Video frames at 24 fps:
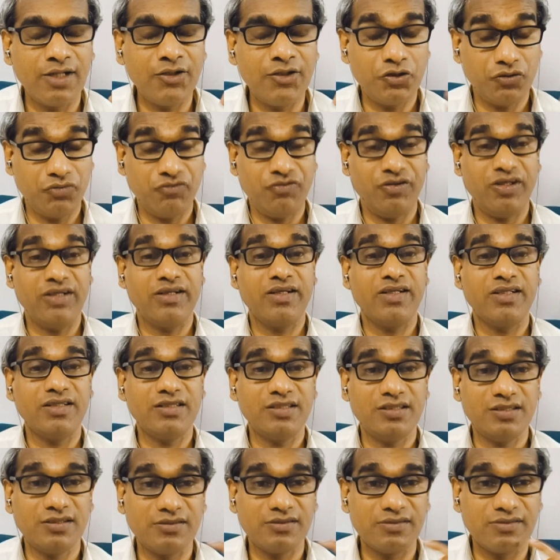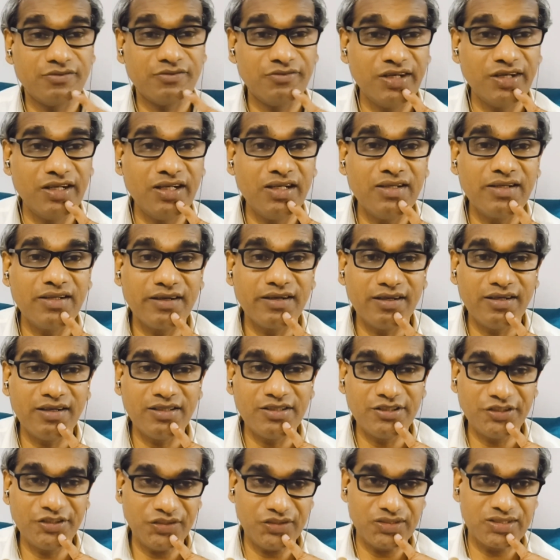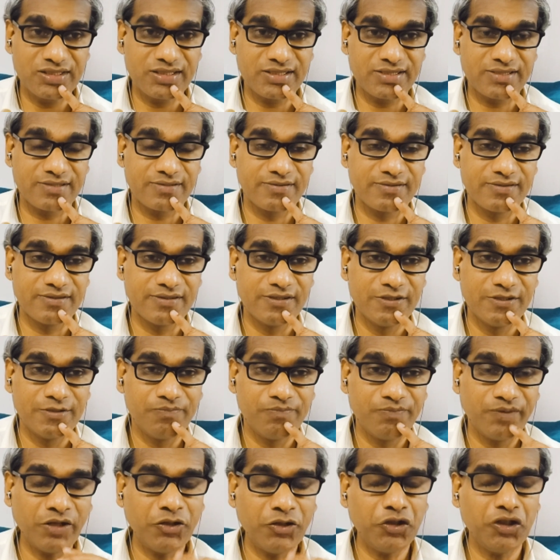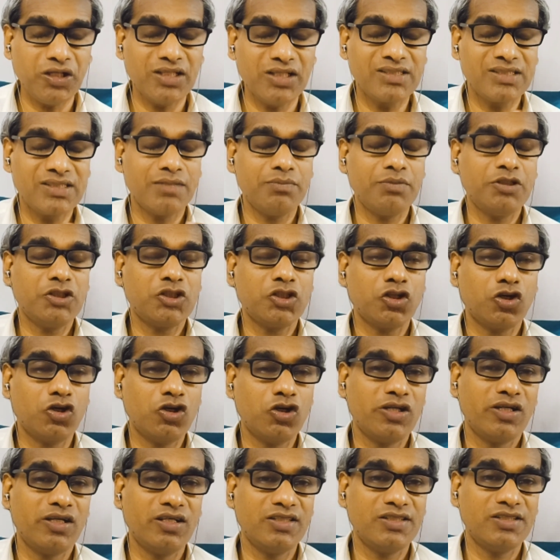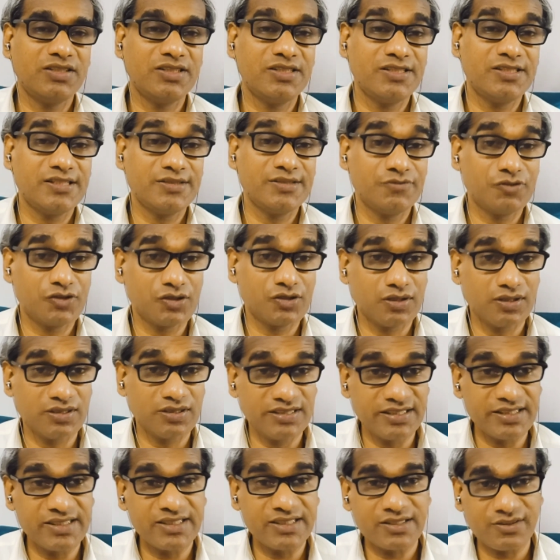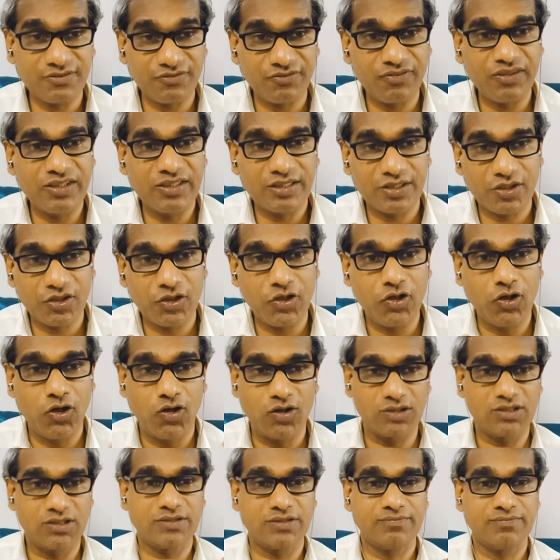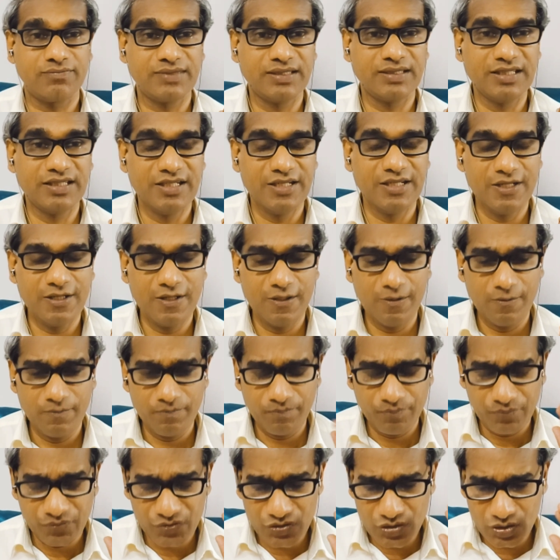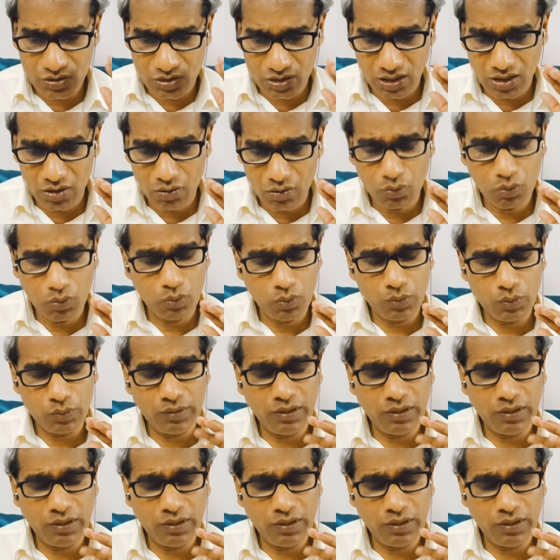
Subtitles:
and to forget worldly relations and to establish all relationships just with God. So now